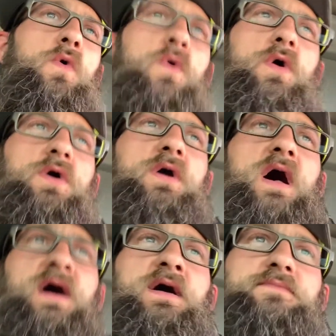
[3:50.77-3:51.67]
or
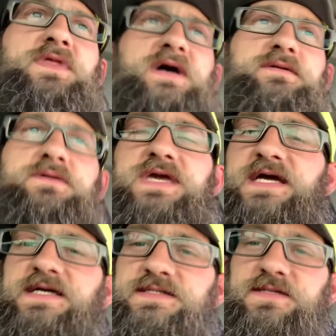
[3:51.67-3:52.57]
like
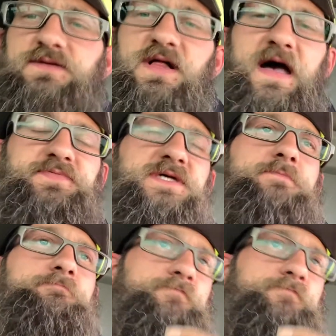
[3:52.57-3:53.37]
kinked, collapsing.